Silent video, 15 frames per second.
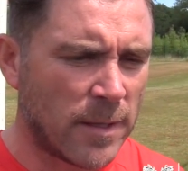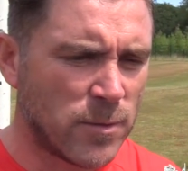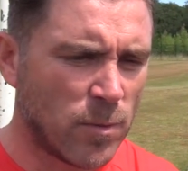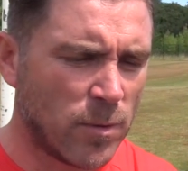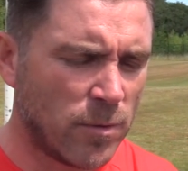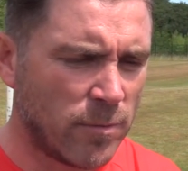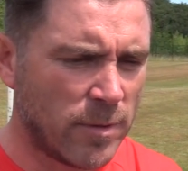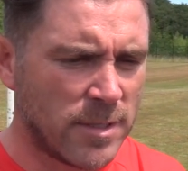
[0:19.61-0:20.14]
That's
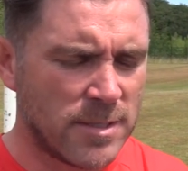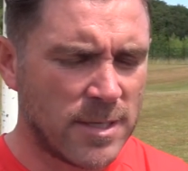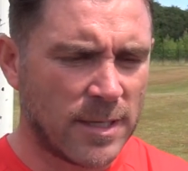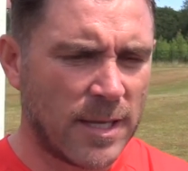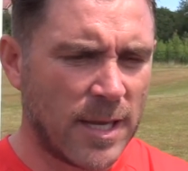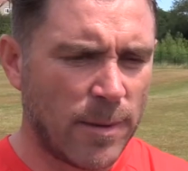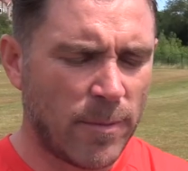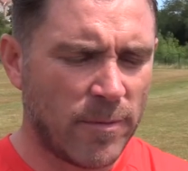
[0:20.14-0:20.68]
one of the reasons I
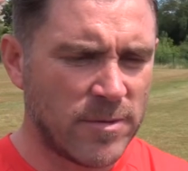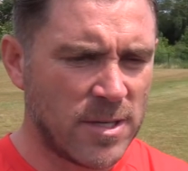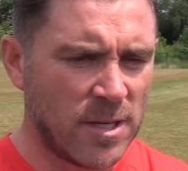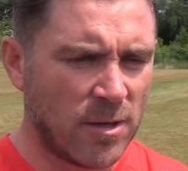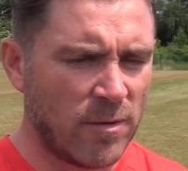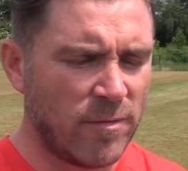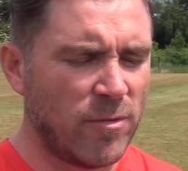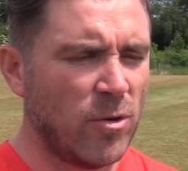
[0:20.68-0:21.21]
came. Obviously, I
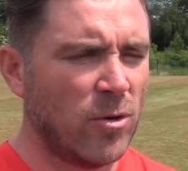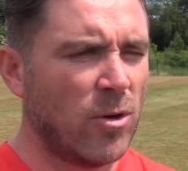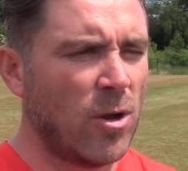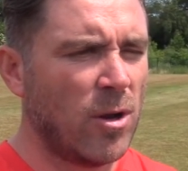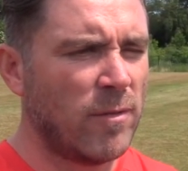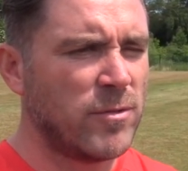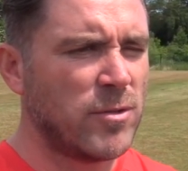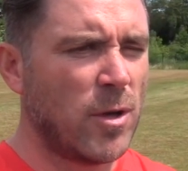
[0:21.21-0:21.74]
got a phone
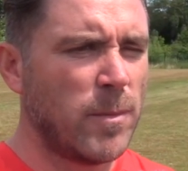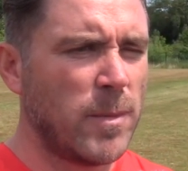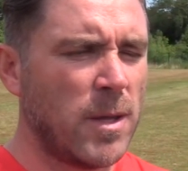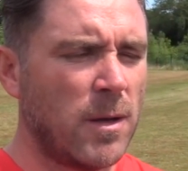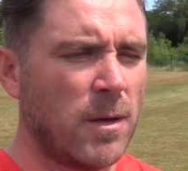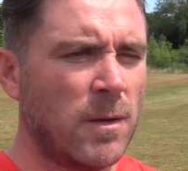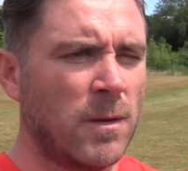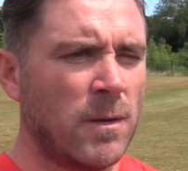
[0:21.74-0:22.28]
call off Tommy,
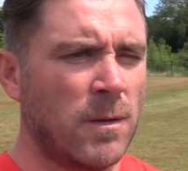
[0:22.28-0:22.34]
and